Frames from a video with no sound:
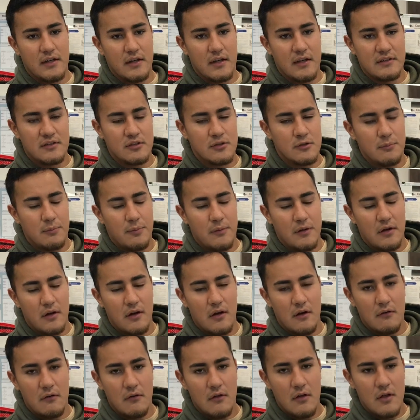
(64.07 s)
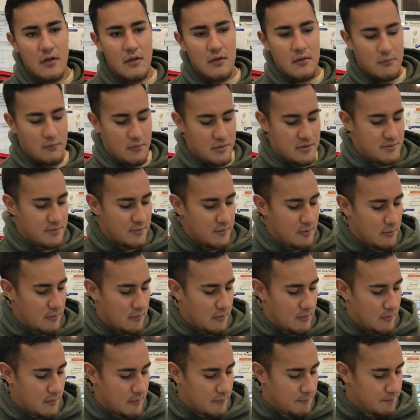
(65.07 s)
a 2.0, which
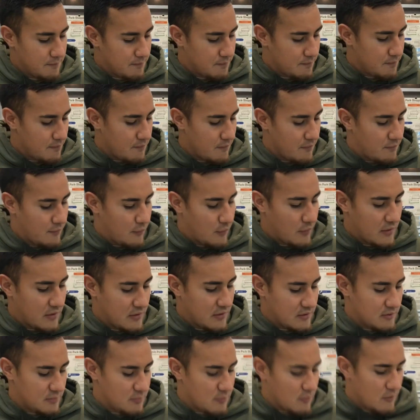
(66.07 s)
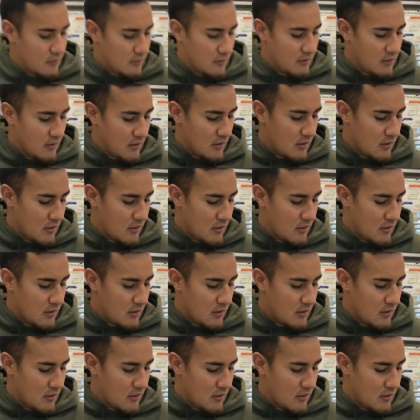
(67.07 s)
will focus more